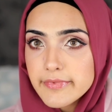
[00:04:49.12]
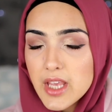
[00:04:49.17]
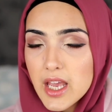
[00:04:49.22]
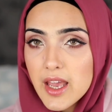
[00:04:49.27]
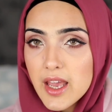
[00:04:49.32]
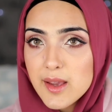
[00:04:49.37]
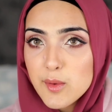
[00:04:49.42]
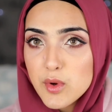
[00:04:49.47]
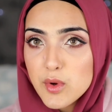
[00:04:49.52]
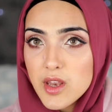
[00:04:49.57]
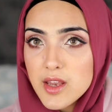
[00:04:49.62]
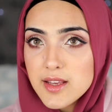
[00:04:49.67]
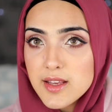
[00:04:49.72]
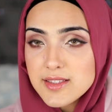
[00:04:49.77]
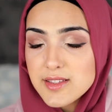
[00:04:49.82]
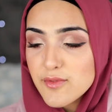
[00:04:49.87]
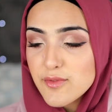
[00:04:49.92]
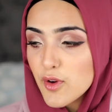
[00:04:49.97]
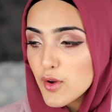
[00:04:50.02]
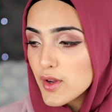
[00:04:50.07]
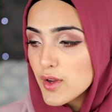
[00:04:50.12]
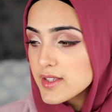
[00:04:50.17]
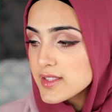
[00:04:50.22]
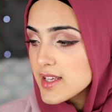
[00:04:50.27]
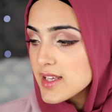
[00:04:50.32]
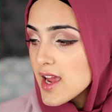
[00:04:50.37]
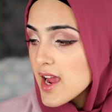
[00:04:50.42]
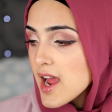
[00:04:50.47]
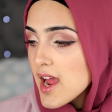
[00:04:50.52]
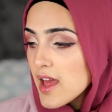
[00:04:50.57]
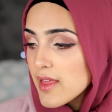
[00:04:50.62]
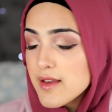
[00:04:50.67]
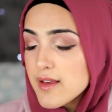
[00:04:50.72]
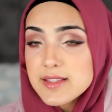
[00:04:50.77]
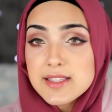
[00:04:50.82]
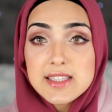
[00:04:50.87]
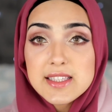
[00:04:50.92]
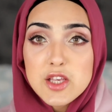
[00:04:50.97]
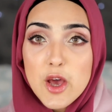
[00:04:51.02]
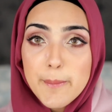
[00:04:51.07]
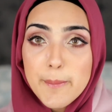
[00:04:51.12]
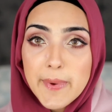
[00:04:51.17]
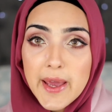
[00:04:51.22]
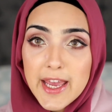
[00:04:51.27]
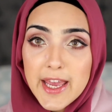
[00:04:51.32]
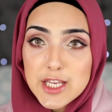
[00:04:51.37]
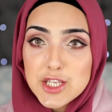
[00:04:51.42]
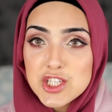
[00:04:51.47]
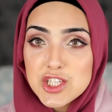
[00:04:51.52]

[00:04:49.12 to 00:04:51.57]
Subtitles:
I hate when it doesn't focus. This is her page.